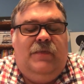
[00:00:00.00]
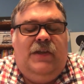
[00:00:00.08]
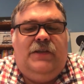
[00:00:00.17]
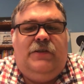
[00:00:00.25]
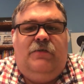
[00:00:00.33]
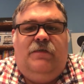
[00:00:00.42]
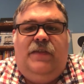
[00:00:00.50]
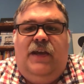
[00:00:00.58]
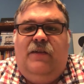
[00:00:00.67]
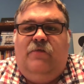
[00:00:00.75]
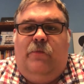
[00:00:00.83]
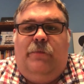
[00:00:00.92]
So if they
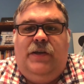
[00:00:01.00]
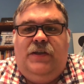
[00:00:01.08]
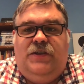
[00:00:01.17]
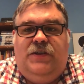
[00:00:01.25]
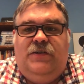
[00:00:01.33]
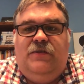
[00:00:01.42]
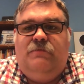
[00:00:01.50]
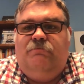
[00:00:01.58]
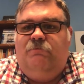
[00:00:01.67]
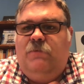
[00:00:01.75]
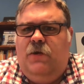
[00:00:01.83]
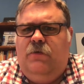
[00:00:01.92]
have a picture,
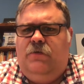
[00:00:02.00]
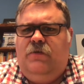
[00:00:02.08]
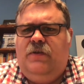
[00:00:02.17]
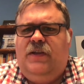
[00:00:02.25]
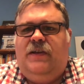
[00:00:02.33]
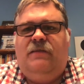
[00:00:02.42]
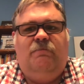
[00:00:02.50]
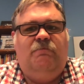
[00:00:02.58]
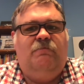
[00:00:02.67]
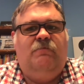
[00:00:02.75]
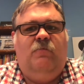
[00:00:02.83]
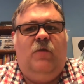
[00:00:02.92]
who took it,
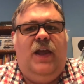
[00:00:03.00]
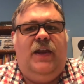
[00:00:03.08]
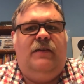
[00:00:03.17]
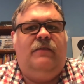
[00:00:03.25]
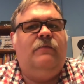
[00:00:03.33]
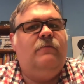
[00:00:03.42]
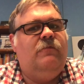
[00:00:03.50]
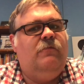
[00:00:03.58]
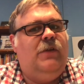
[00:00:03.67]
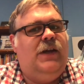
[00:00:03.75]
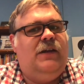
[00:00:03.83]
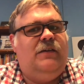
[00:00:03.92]
when,
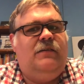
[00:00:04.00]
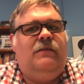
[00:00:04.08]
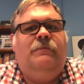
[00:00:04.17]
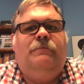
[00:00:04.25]
where,